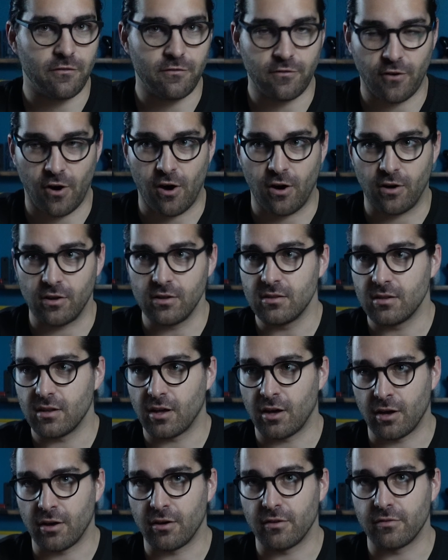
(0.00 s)
fall
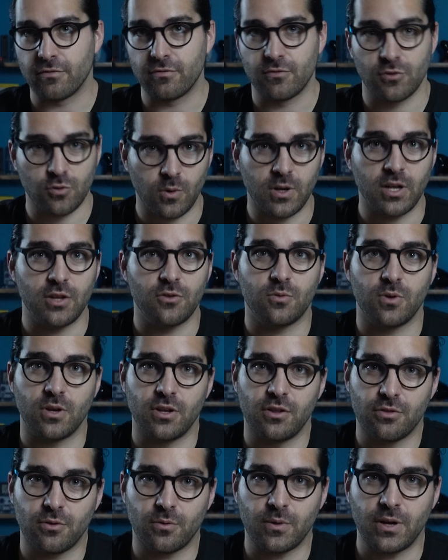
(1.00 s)
of
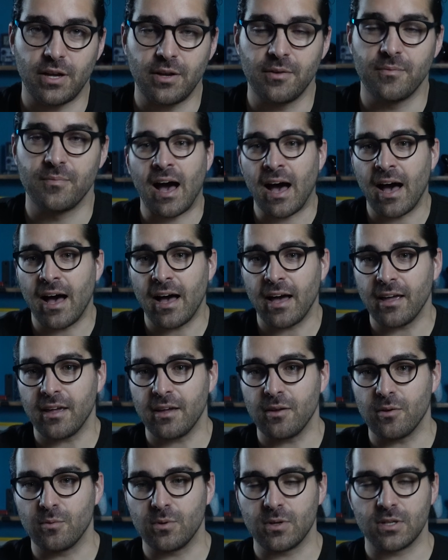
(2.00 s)
2023,
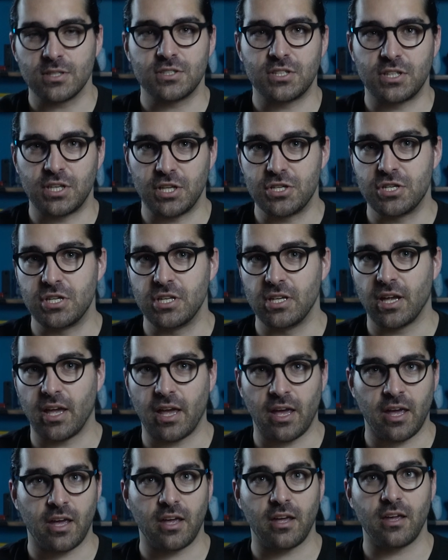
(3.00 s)
I was teaching
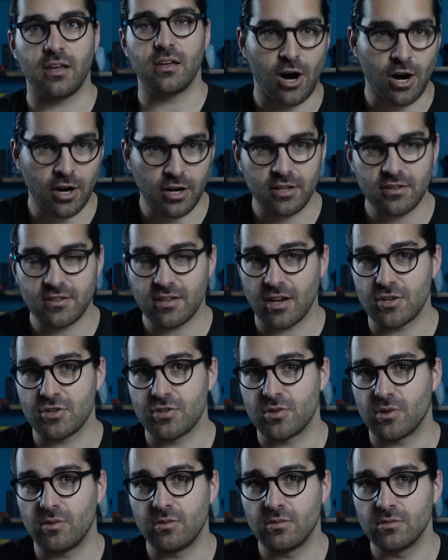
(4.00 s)
a
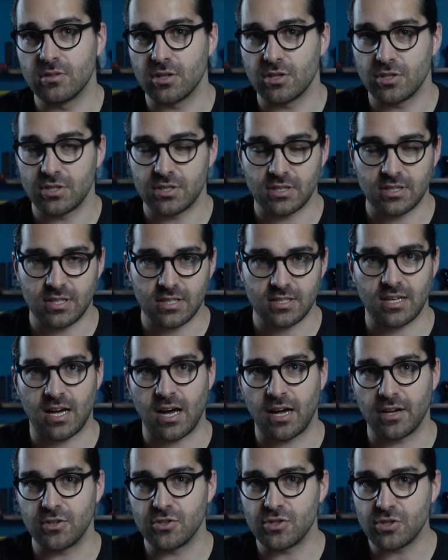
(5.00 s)
architectural
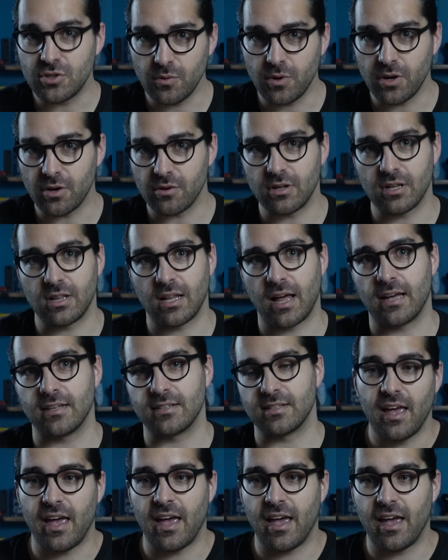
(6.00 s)
design studio
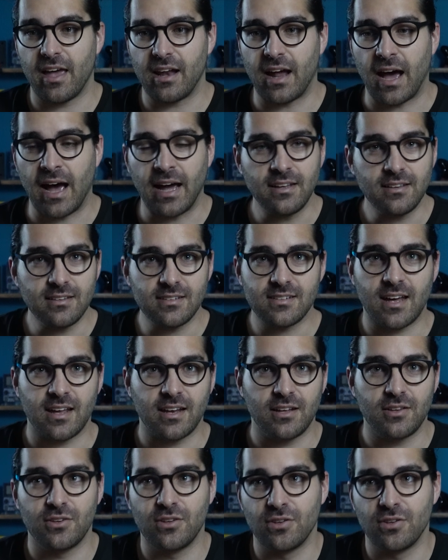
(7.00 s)
class, and I decided